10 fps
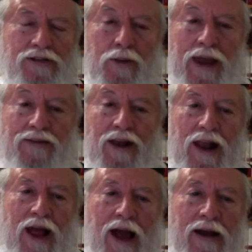So we have a
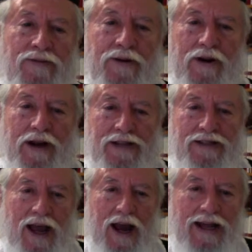lot of very
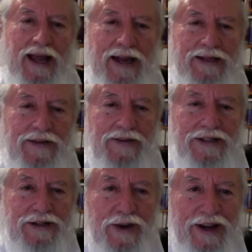exciting
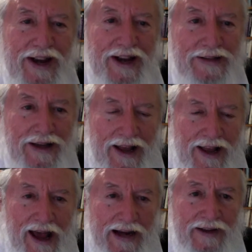activities going on, a
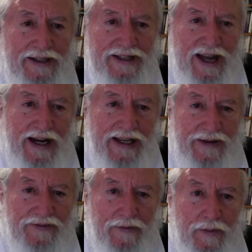lot of
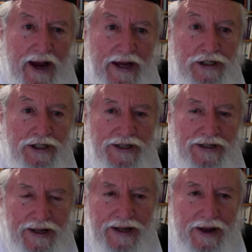exciting
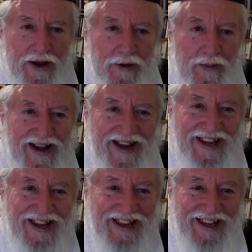information Oh
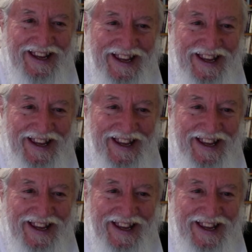my,